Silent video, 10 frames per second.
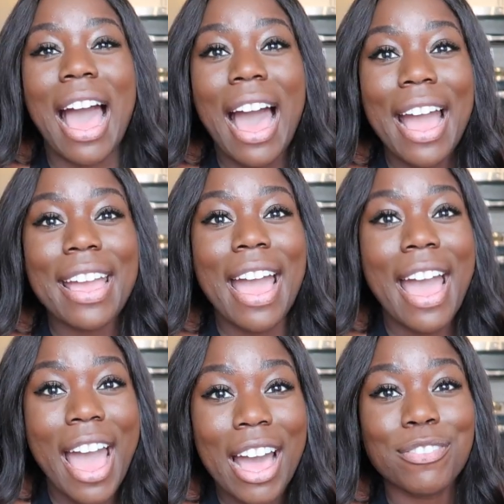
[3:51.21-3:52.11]
I
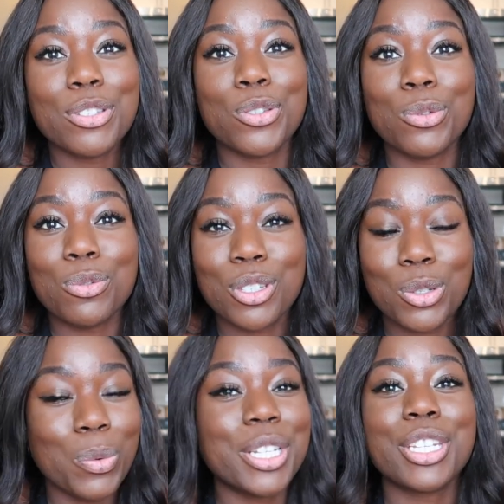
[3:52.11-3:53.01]
have to
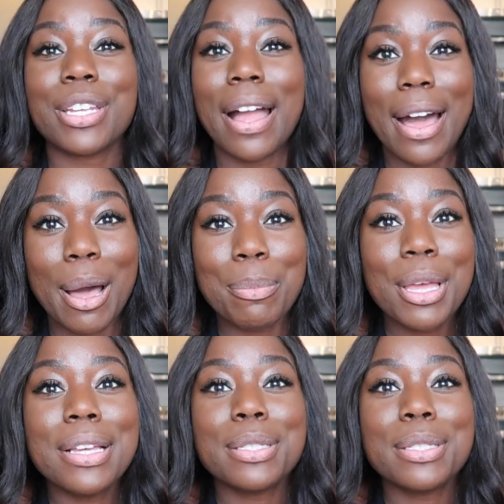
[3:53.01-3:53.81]
switch it up